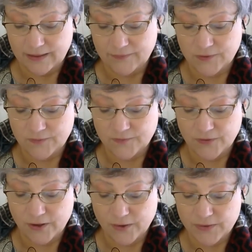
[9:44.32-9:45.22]
If you
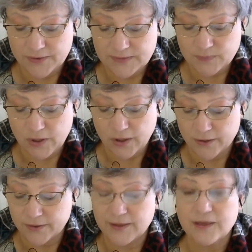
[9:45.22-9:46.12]
follow this
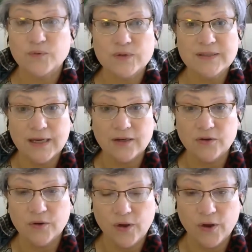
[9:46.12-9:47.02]
path, it will
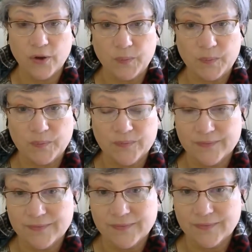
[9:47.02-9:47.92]
take you home
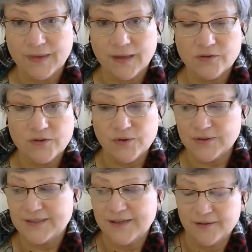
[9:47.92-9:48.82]
to
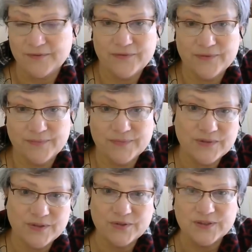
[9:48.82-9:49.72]
yourself,
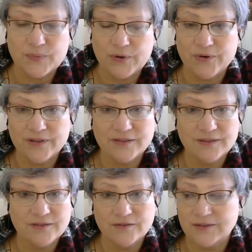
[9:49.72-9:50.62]
to spirit,
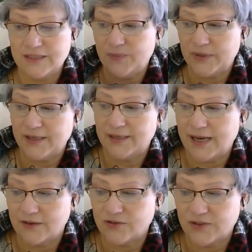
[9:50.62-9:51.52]
to deeper
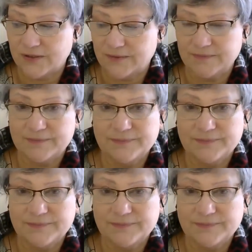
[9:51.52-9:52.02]
connection.